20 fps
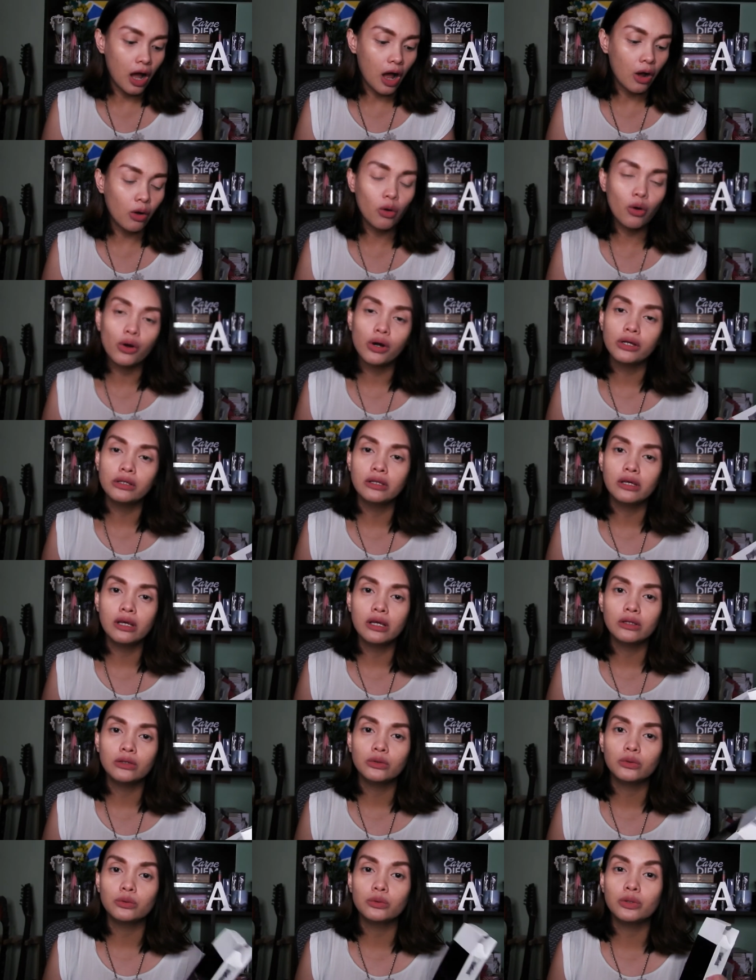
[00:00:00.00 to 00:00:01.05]

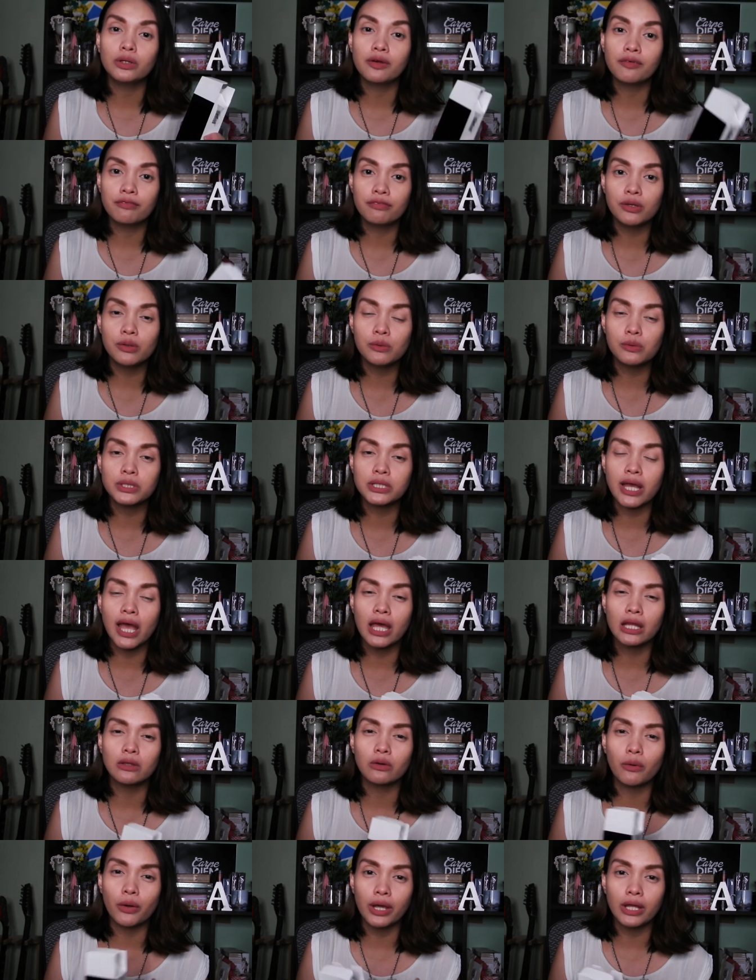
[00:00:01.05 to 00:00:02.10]
according to the reviews,
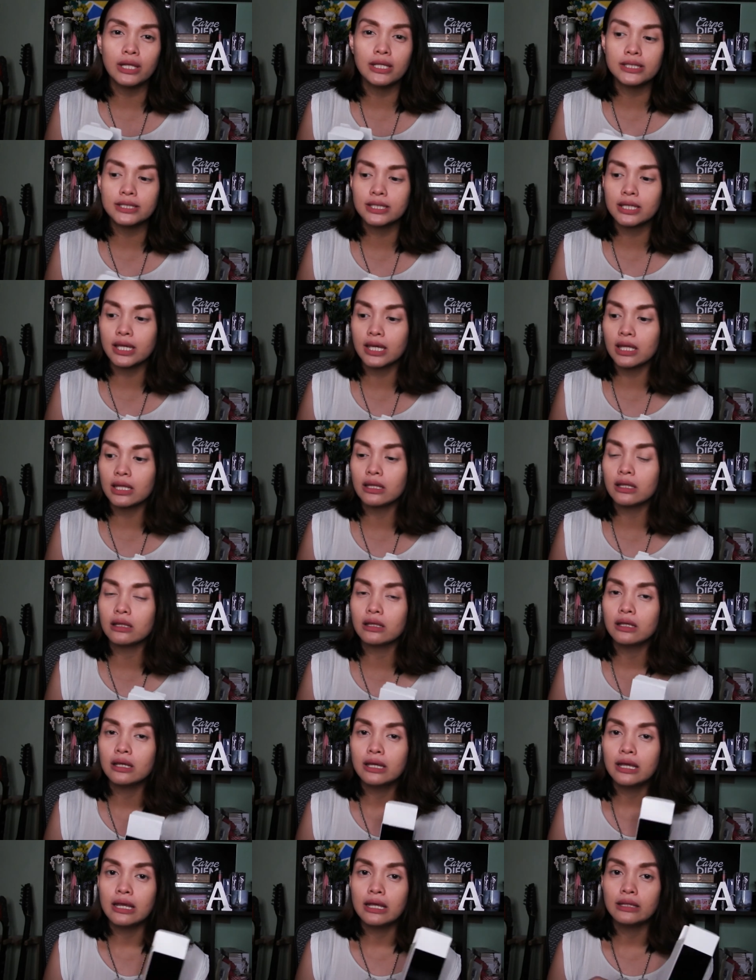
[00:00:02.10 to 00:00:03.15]
kahit oily skin,